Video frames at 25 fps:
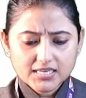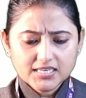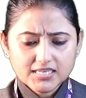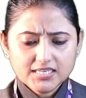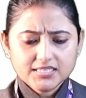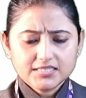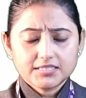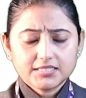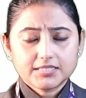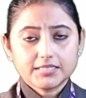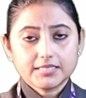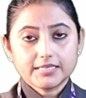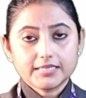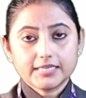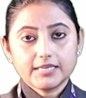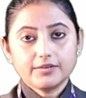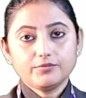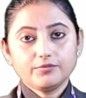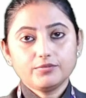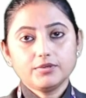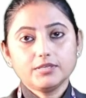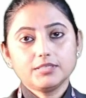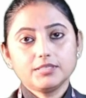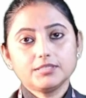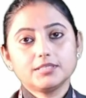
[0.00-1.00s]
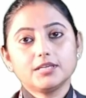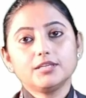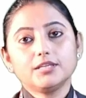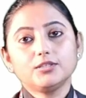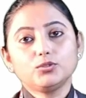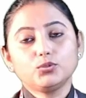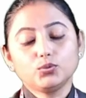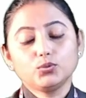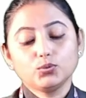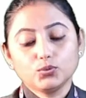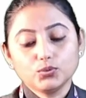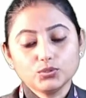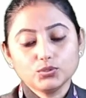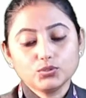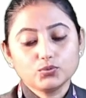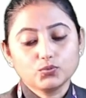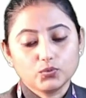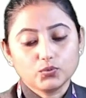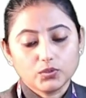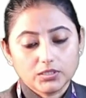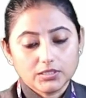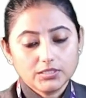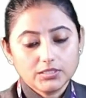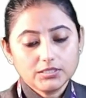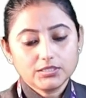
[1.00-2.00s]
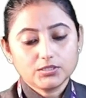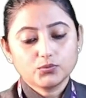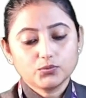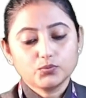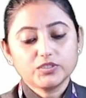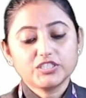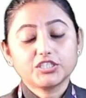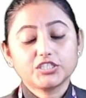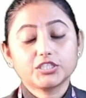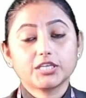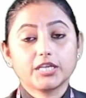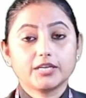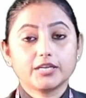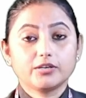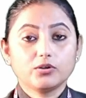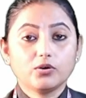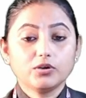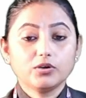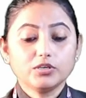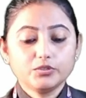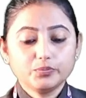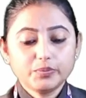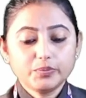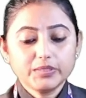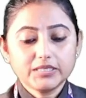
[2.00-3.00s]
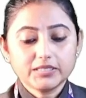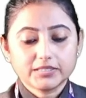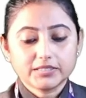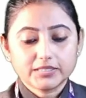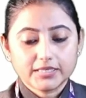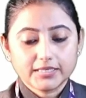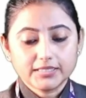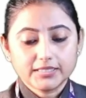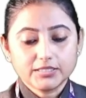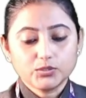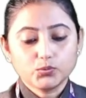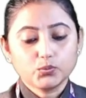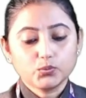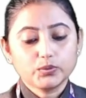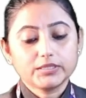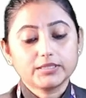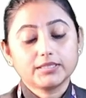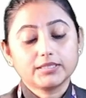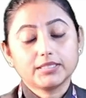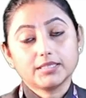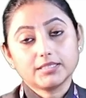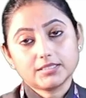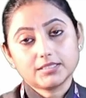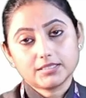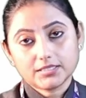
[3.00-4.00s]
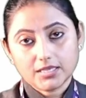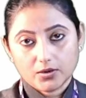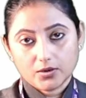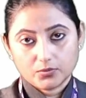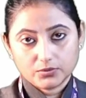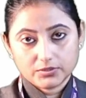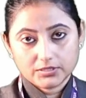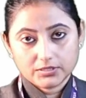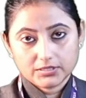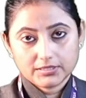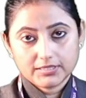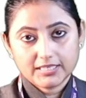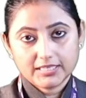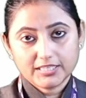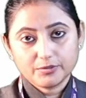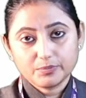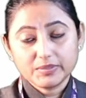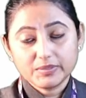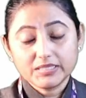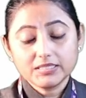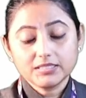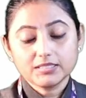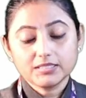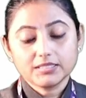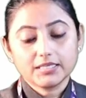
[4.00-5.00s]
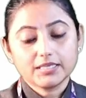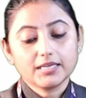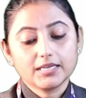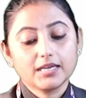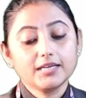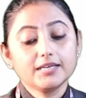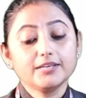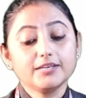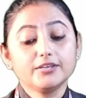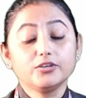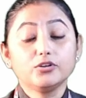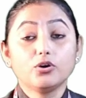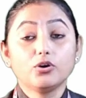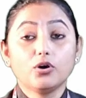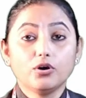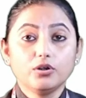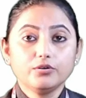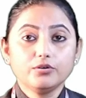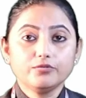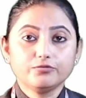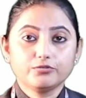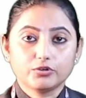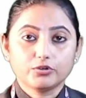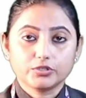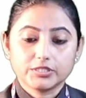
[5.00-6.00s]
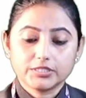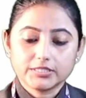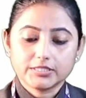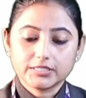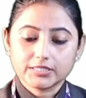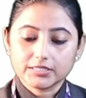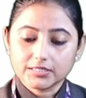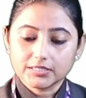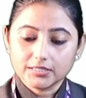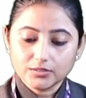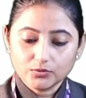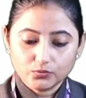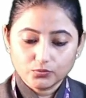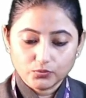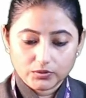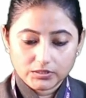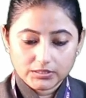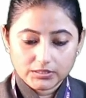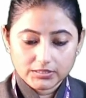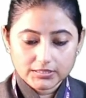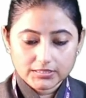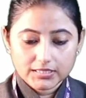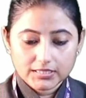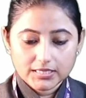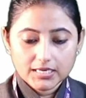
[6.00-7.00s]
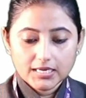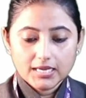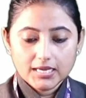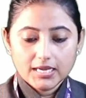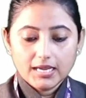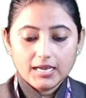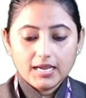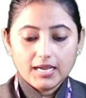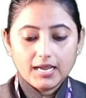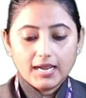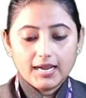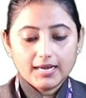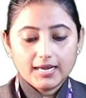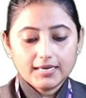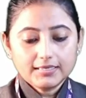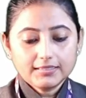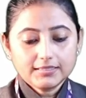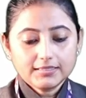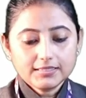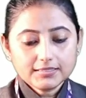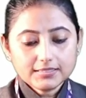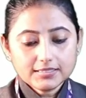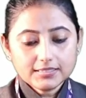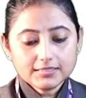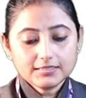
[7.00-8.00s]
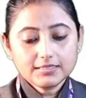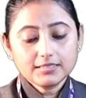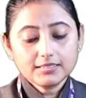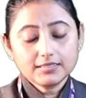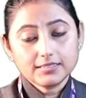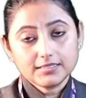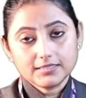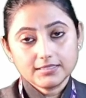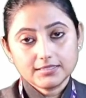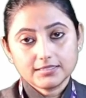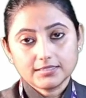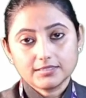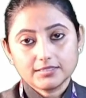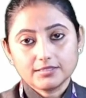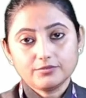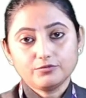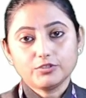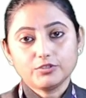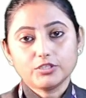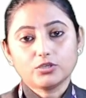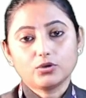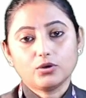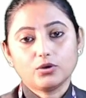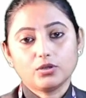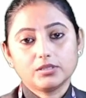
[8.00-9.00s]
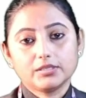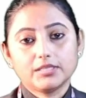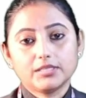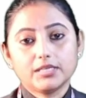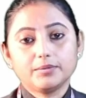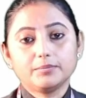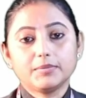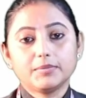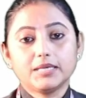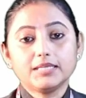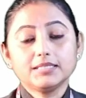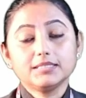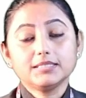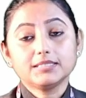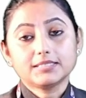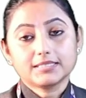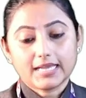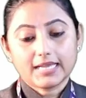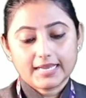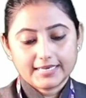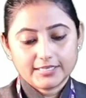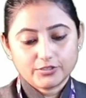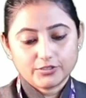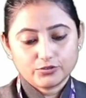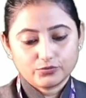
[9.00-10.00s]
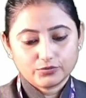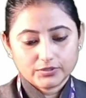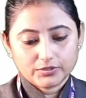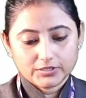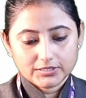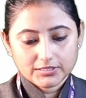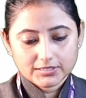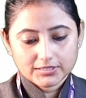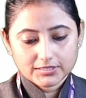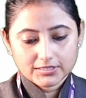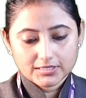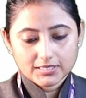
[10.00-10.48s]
Tricky words are those words which cannot be read with their sounds. That means they are non-phonetical words. And this is the reason we call them as sight words.